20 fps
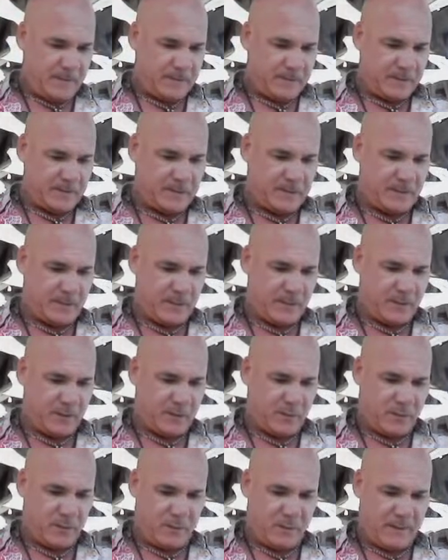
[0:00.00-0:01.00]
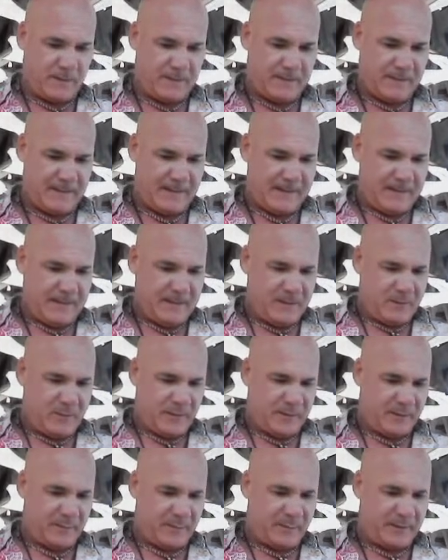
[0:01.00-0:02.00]
so
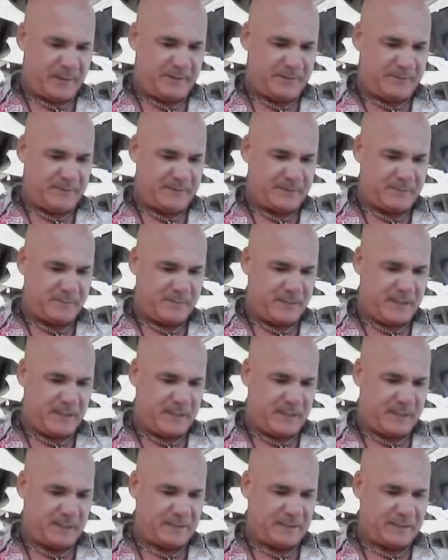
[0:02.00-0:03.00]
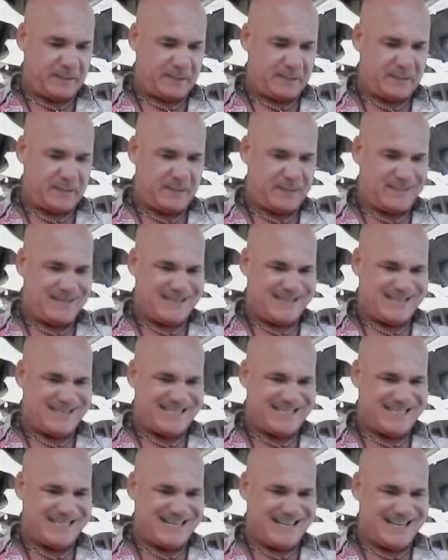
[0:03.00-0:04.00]
what I believe this means
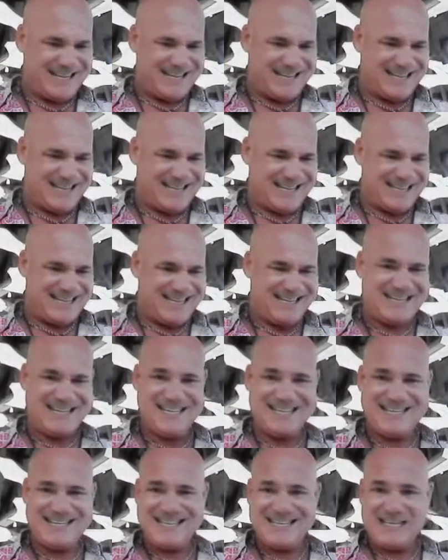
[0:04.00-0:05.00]
is that I